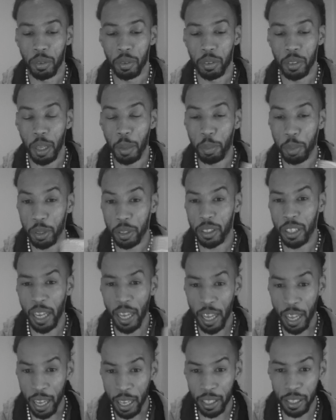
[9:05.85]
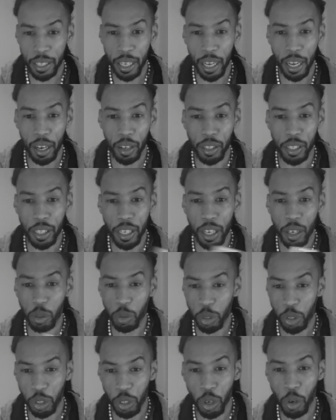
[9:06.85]
they put their head down and they don't
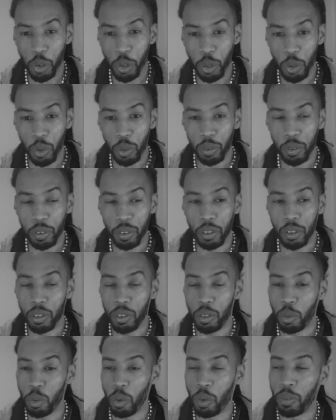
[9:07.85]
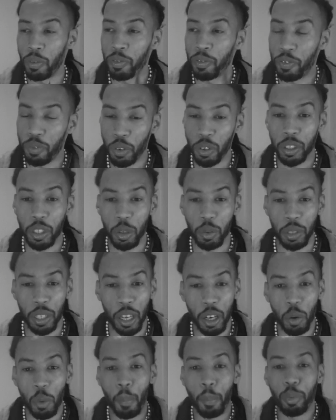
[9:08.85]
show you fully they
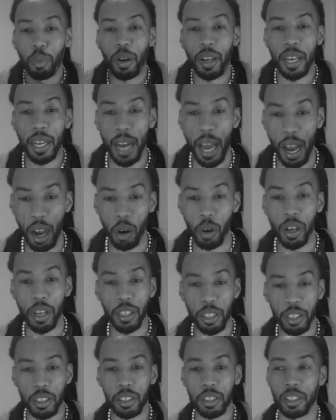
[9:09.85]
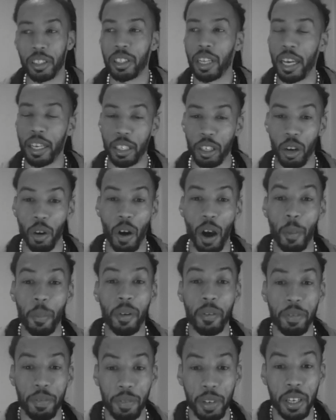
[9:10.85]
don't bring it out and you're just like yo i'm gonna
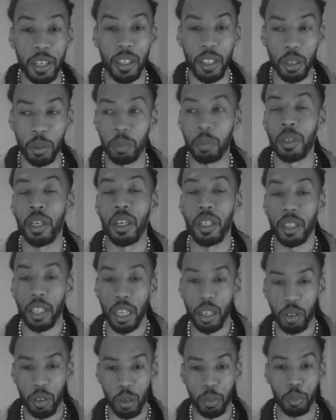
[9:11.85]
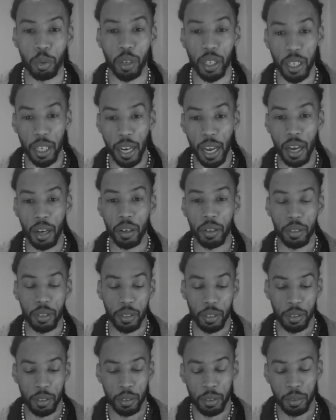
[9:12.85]
feed them they gonna bring it out
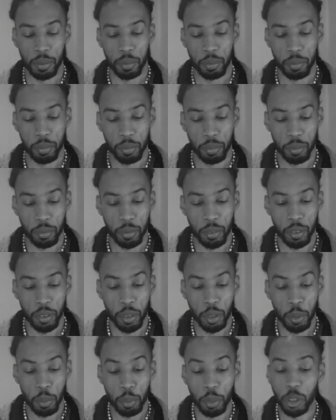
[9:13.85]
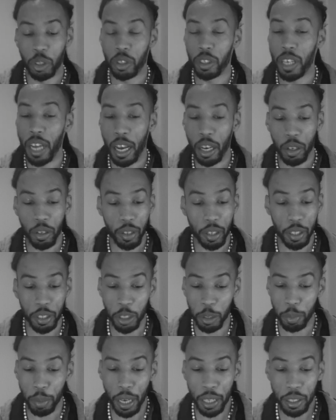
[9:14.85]
but you're not gonna
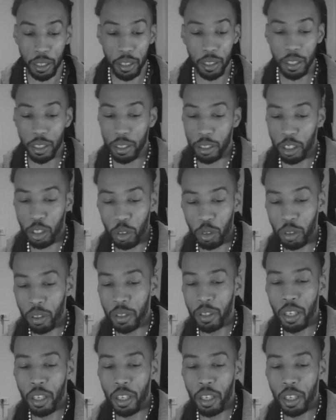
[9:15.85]
expect it to, you